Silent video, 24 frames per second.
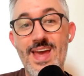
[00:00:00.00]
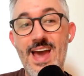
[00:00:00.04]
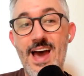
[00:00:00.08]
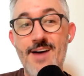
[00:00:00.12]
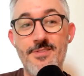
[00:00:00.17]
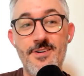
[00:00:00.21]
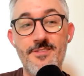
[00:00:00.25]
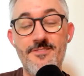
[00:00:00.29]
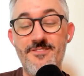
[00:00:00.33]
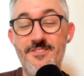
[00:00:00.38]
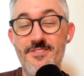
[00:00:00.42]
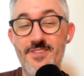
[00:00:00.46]
We
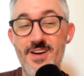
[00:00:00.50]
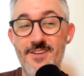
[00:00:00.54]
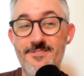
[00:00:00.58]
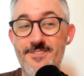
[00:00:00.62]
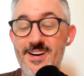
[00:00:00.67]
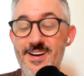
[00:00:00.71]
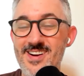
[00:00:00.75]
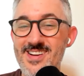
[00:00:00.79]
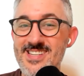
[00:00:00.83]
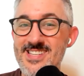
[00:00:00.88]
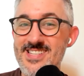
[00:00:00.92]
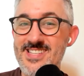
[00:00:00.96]
have a
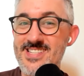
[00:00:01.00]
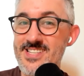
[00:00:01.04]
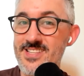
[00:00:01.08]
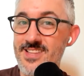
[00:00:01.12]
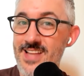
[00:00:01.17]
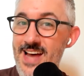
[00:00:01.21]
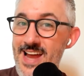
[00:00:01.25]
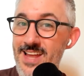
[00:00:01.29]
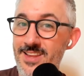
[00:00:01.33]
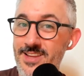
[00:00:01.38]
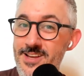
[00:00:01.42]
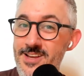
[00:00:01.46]
very
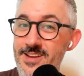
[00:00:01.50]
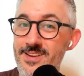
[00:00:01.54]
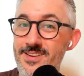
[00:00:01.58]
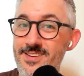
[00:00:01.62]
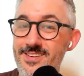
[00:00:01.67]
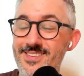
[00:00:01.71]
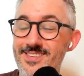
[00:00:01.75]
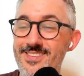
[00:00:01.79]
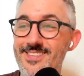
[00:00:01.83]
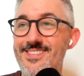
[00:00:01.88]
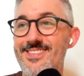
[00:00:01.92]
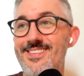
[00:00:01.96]
slightly
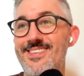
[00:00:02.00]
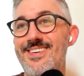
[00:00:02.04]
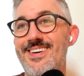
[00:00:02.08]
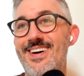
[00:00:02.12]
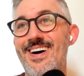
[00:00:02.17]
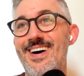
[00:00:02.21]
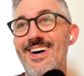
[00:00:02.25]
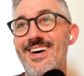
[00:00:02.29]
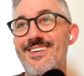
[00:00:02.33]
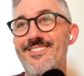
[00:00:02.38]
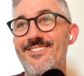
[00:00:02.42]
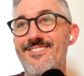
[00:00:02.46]

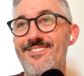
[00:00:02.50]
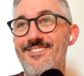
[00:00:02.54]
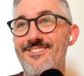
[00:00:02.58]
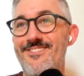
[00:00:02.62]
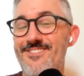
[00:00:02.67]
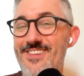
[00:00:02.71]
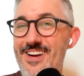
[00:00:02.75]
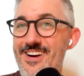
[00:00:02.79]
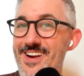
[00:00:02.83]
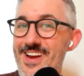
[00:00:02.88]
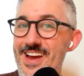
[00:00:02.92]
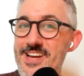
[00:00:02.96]

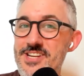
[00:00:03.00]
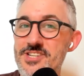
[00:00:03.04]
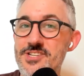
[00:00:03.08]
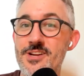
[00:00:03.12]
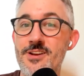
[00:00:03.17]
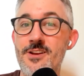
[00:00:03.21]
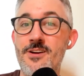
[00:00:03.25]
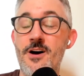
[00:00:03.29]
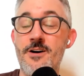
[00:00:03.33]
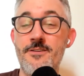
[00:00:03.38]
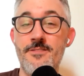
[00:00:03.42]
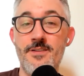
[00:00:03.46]

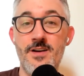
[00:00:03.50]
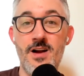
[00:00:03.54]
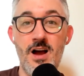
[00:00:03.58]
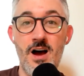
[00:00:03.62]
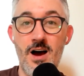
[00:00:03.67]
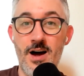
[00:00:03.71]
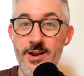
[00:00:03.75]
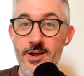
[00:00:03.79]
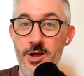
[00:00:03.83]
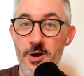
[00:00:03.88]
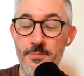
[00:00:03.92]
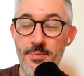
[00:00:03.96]
variation of our
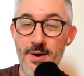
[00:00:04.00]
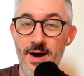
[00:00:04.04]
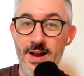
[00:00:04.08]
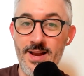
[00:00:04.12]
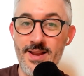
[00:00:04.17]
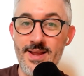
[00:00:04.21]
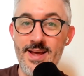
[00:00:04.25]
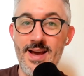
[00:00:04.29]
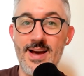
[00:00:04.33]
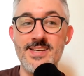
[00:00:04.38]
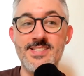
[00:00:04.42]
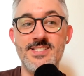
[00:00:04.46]
audio
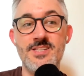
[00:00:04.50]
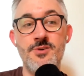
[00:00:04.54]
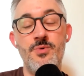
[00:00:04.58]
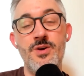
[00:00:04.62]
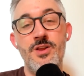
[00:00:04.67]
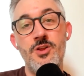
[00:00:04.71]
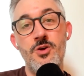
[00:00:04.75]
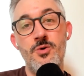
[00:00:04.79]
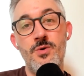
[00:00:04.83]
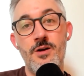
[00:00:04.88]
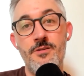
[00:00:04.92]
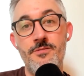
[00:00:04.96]
podcast than
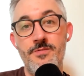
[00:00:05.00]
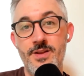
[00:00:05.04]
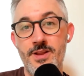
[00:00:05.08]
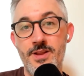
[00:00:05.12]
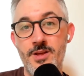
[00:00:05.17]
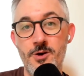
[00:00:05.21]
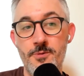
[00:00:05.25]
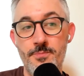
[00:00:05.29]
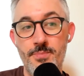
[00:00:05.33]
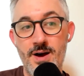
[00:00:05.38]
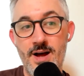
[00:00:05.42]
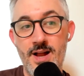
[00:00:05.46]
we do our
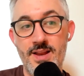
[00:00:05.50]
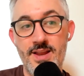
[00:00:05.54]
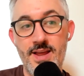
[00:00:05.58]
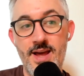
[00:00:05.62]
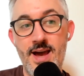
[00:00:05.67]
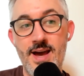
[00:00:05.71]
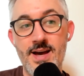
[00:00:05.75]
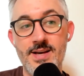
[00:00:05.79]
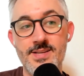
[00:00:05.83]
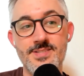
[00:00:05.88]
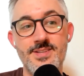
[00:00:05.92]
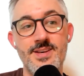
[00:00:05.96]
video
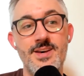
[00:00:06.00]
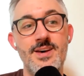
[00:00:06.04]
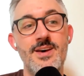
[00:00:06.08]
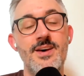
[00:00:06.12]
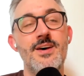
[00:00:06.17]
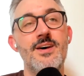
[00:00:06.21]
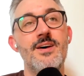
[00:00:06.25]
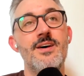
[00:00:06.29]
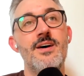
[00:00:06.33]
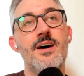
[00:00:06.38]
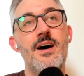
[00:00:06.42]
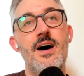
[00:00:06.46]
podcast.
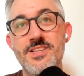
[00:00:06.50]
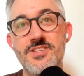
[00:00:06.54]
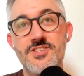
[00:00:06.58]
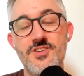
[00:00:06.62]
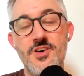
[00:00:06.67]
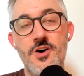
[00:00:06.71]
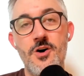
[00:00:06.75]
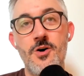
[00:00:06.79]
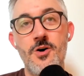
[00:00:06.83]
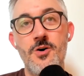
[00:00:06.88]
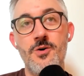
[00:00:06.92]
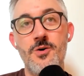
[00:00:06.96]
And
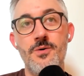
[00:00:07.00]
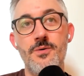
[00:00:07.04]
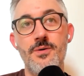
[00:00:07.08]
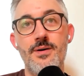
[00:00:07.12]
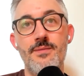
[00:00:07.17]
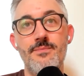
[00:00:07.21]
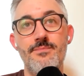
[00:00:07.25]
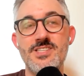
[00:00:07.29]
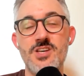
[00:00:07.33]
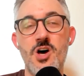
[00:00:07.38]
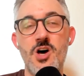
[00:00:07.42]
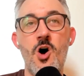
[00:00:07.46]
so
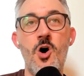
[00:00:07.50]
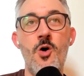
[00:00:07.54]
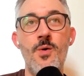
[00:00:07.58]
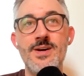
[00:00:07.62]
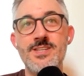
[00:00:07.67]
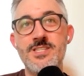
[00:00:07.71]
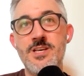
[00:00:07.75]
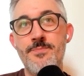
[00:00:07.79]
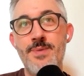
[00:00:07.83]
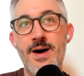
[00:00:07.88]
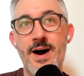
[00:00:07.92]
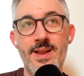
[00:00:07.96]
it's
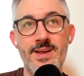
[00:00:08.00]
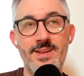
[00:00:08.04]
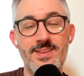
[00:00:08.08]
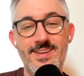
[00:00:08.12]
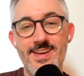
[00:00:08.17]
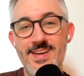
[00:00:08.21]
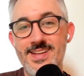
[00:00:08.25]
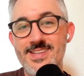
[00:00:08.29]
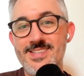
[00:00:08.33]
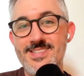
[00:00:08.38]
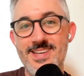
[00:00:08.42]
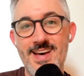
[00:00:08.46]
always about a
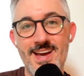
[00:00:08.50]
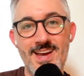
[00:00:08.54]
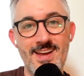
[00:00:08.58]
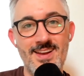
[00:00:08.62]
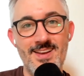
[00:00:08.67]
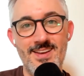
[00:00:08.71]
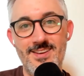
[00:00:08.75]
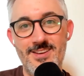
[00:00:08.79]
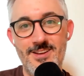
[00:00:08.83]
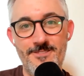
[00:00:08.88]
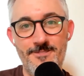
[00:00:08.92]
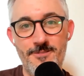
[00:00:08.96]

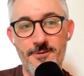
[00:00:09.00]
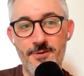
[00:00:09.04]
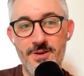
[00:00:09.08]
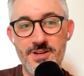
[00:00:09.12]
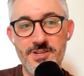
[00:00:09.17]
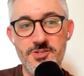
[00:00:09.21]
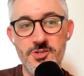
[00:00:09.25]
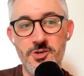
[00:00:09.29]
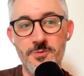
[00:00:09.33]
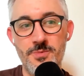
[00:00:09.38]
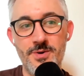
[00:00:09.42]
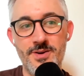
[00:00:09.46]
10-second
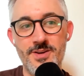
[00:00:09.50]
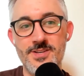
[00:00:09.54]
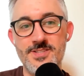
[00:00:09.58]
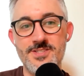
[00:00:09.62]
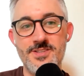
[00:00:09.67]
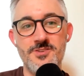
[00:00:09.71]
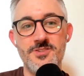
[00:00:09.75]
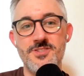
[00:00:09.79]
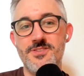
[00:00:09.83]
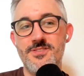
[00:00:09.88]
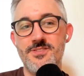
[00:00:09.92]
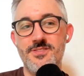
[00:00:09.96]
differential
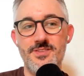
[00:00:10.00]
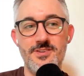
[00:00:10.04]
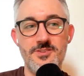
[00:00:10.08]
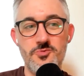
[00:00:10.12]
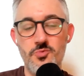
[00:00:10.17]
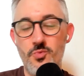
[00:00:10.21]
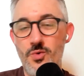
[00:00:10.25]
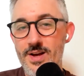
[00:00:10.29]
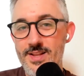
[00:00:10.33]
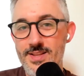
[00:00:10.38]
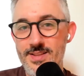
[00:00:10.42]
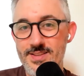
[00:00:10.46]
because
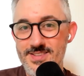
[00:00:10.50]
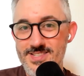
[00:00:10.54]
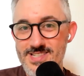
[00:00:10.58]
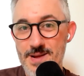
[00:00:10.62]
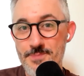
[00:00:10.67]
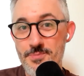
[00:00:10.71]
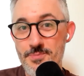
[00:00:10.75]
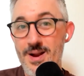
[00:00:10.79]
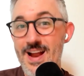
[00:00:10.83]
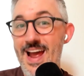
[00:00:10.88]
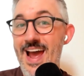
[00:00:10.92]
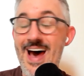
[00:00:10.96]
there's one
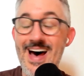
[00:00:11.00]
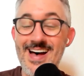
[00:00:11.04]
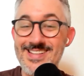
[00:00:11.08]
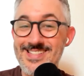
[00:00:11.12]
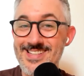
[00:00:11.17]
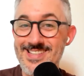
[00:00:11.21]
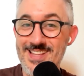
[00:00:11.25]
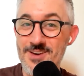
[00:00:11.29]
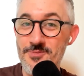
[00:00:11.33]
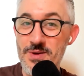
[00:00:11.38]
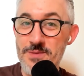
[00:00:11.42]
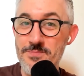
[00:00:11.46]
separate
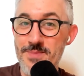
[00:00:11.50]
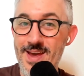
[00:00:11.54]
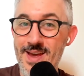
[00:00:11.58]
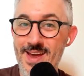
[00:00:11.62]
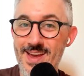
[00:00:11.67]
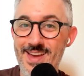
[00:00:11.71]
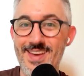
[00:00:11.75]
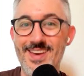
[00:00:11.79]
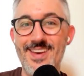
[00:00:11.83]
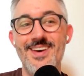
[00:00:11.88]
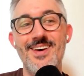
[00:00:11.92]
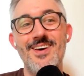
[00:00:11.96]
ask that we
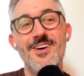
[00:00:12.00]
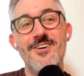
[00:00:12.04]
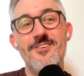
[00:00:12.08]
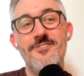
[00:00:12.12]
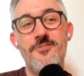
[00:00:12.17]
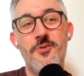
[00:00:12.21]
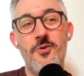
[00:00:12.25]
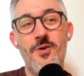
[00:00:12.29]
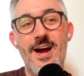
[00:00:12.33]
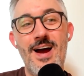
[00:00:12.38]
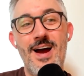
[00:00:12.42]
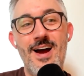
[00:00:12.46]
make
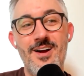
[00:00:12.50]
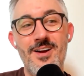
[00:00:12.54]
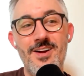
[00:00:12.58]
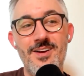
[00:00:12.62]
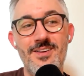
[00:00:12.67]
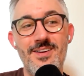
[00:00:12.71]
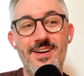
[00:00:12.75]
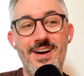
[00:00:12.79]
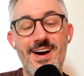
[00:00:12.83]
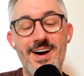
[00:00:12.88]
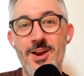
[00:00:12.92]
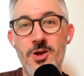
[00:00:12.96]
for
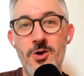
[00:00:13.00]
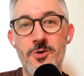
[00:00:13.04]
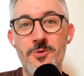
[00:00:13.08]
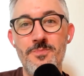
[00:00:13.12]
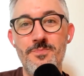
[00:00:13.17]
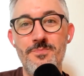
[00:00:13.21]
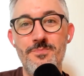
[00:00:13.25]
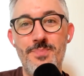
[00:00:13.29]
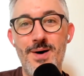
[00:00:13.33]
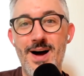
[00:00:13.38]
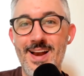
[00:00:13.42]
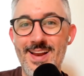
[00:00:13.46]
our
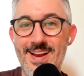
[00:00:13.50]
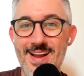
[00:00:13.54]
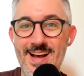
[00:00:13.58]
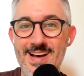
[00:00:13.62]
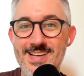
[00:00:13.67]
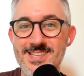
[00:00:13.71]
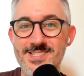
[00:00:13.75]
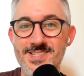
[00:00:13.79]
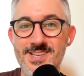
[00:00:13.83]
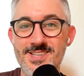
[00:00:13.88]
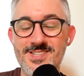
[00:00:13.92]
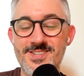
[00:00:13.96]
audio
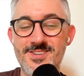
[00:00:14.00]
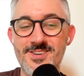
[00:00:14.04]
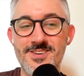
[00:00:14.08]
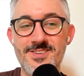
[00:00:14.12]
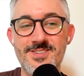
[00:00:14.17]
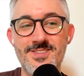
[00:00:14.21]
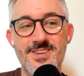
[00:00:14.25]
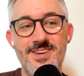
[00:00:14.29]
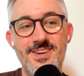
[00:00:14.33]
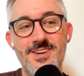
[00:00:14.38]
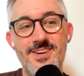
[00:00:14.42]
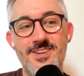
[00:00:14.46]
podcast
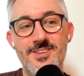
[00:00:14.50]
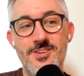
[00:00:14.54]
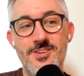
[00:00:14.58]
listeners